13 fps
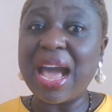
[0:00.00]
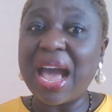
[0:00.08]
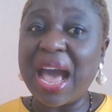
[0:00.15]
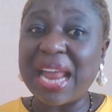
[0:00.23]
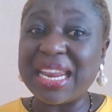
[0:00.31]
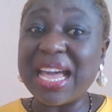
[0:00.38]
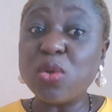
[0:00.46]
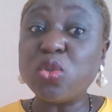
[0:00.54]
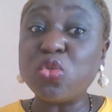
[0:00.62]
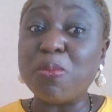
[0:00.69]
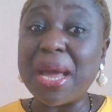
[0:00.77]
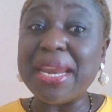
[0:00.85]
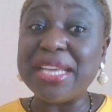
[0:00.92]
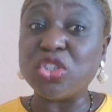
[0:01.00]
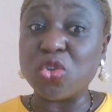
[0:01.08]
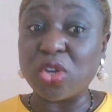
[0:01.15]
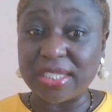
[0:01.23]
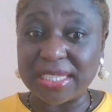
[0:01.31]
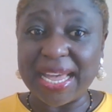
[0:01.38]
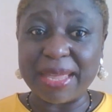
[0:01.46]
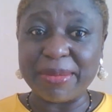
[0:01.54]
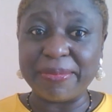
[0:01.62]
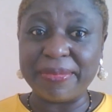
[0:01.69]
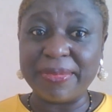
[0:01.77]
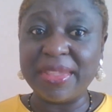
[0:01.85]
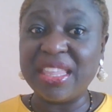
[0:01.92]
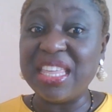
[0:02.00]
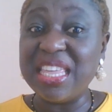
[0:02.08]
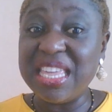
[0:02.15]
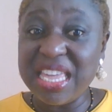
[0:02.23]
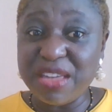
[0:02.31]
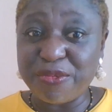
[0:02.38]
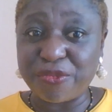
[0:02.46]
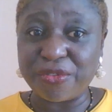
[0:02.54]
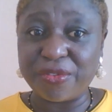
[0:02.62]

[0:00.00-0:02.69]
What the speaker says: and how to manage your time. If